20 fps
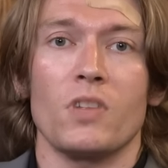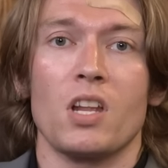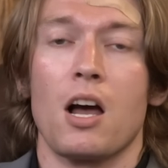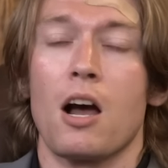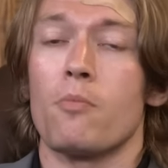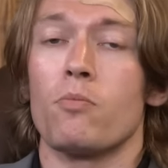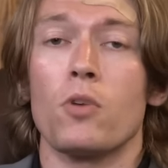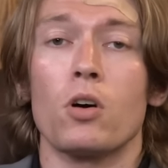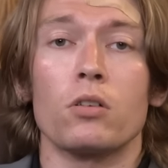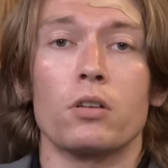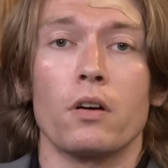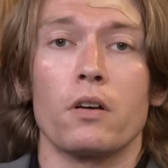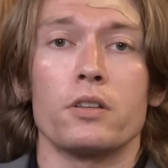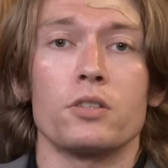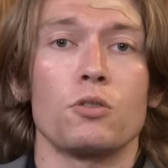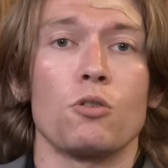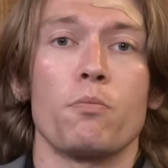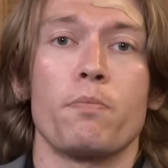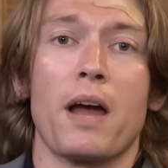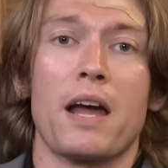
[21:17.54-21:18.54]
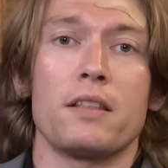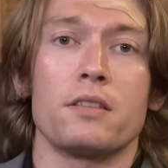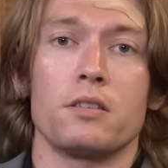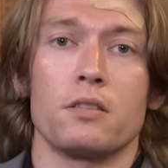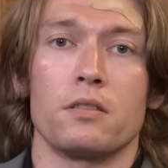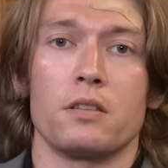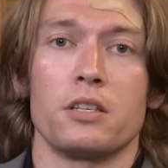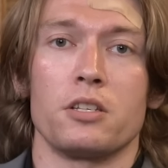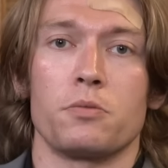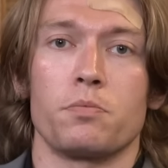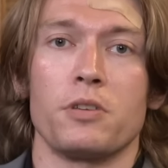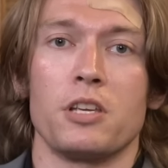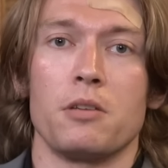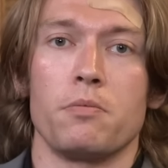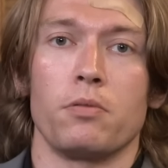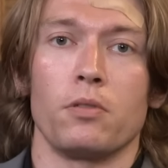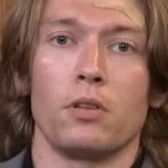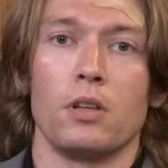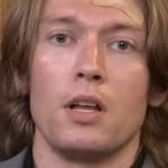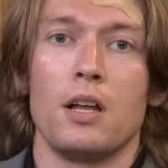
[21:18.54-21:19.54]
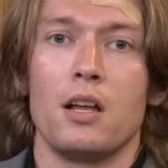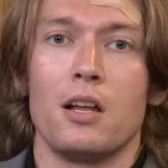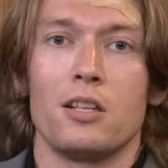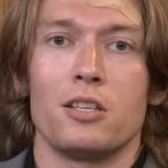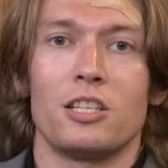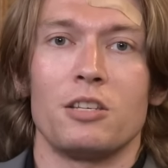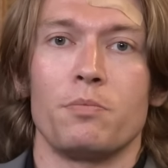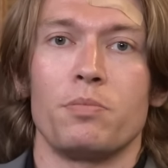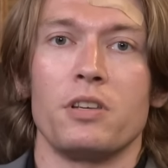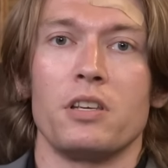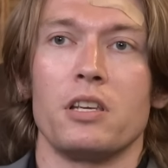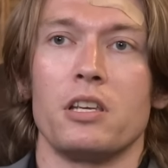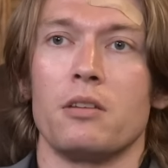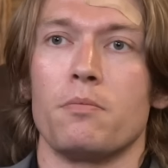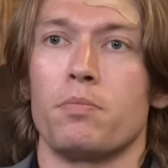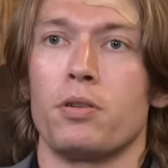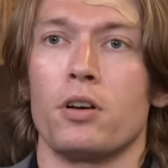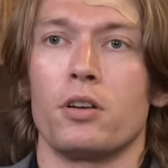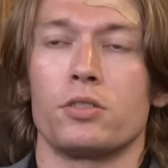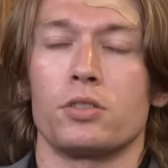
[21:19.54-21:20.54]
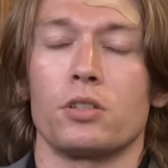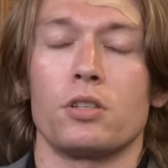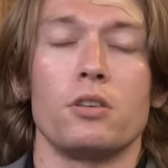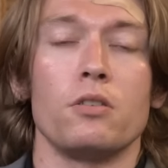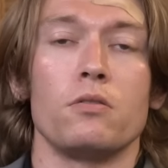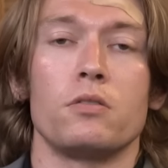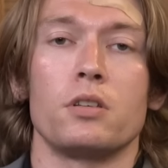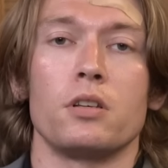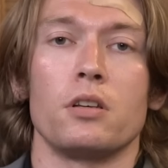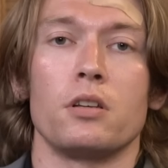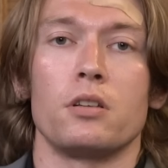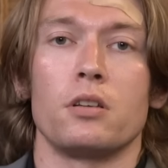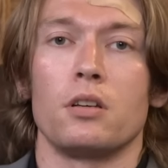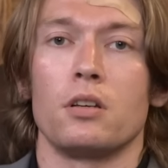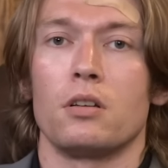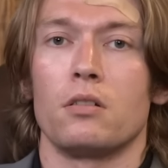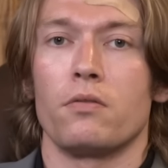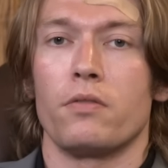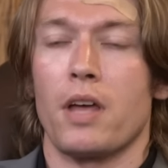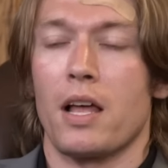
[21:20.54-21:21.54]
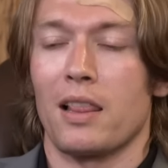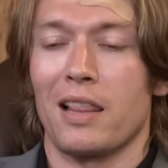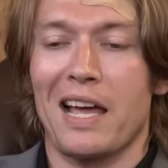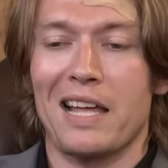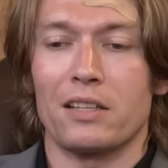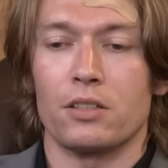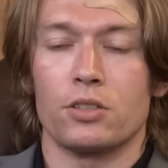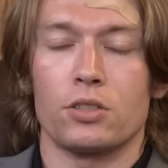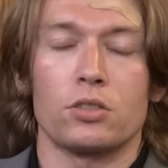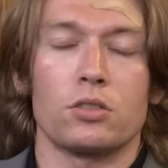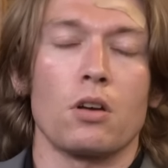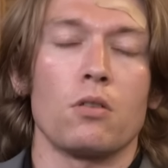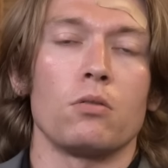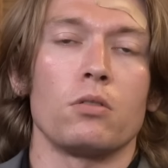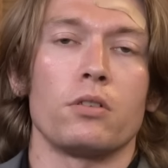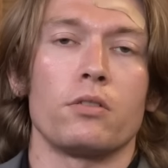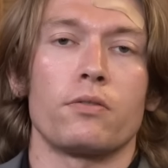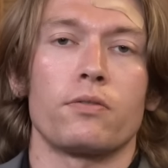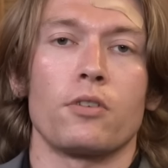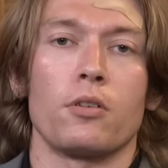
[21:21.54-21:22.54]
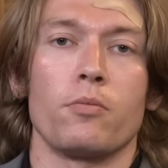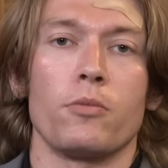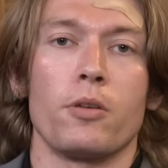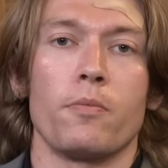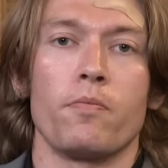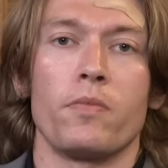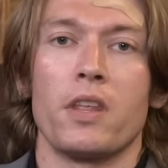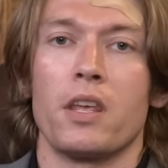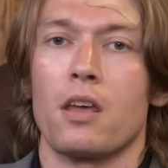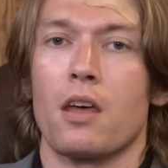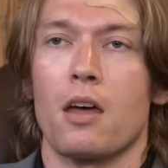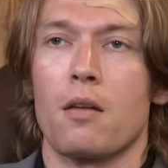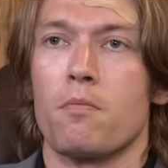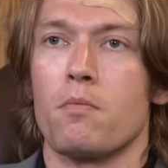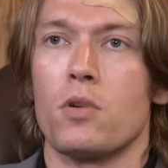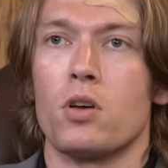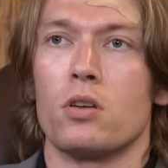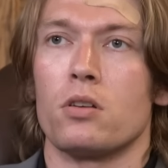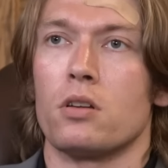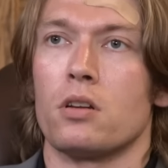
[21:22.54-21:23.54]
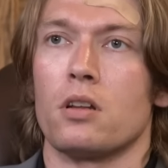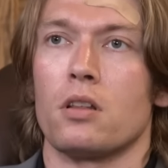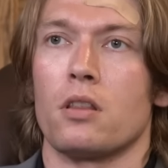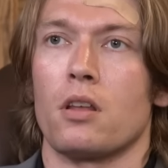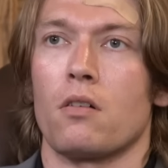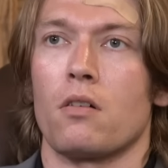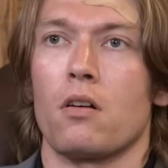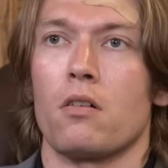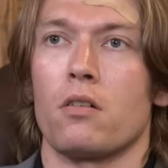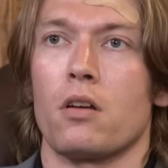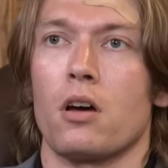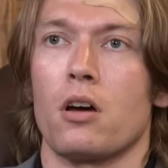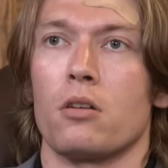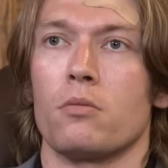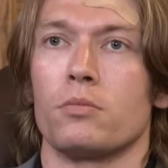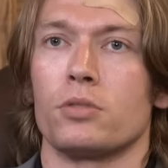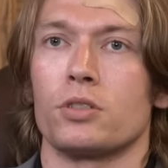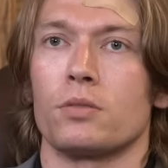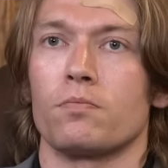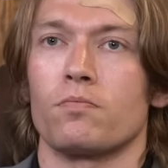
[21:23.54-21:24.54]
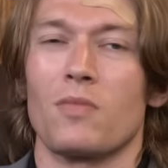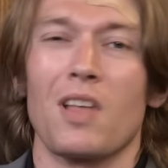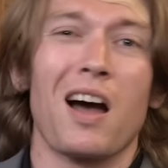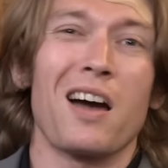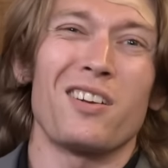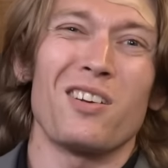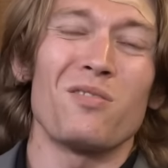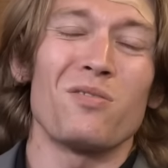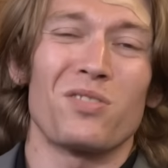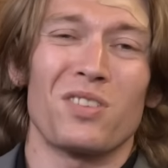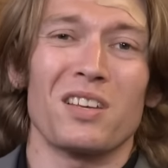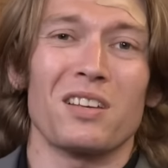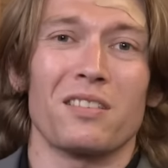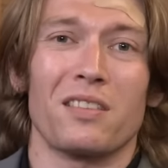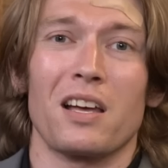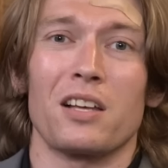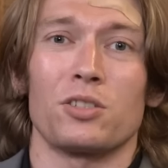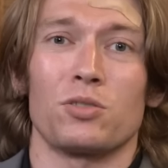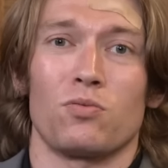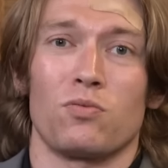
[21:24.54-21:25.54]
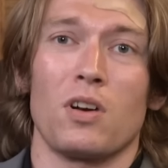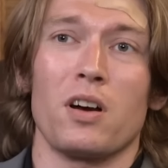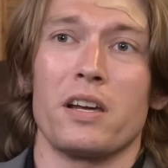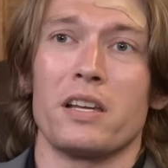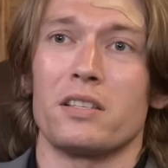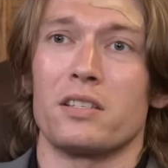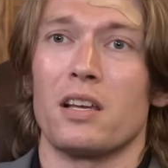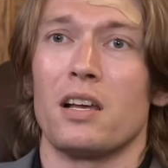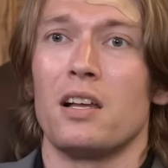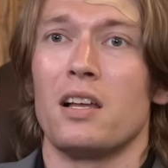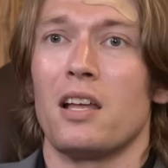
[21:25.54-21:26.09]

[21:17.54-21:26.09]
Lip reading: I'm not going to abandon these people to be persecuted, their land stolen from them, and murdered in their own homes. I don't think that's right.